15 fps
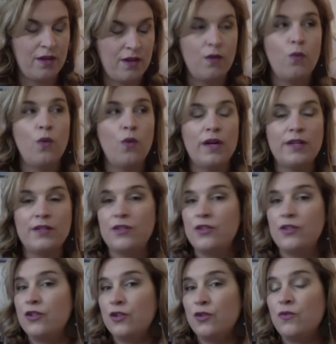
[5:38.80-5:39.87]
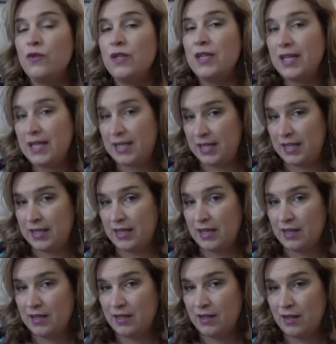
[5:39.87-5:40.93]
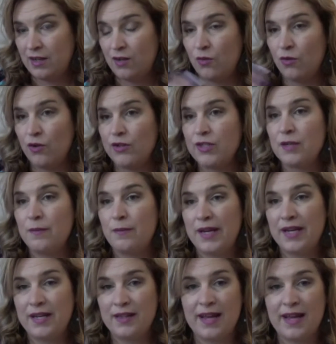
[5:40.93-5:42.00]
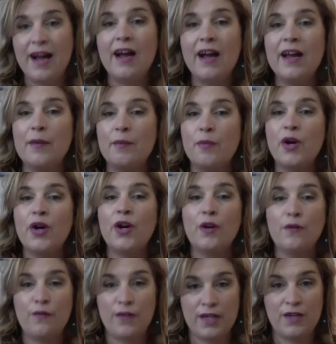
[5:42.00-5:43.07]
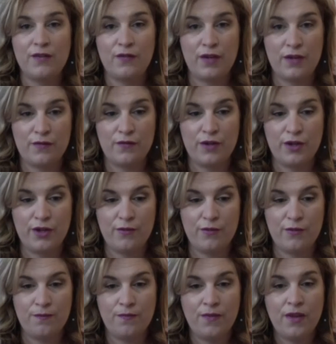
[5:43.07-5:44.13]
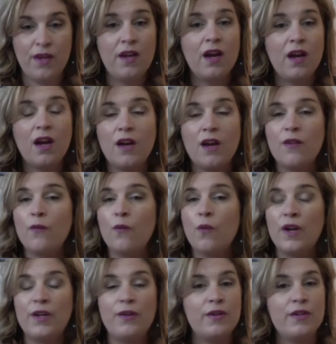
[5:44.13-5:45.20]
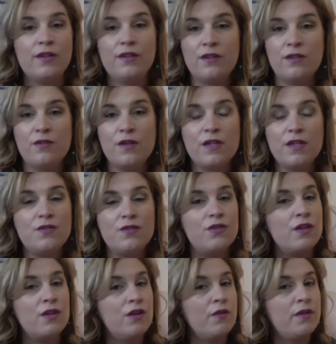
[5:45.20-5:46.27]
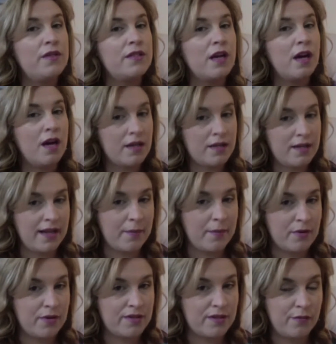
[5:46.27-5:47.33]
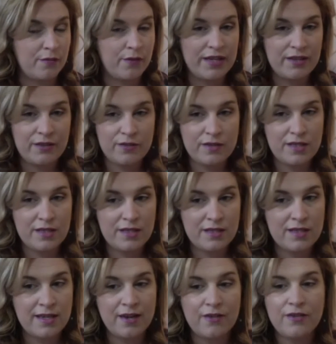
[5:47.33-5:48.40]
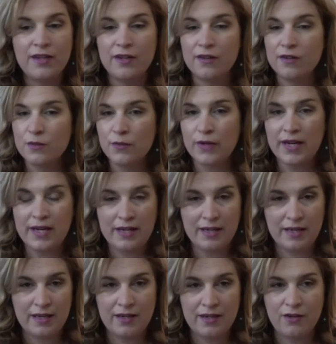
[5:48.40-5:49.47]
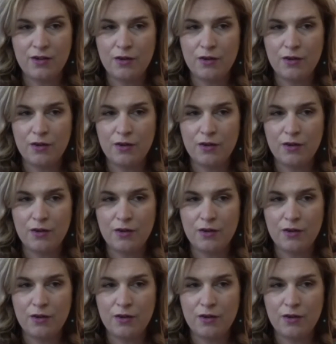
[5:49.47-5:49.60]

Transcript: What do you need in order to make that a perfect fit for you? What you can do is you can go and talk to that person, write those things down. Here's what I need.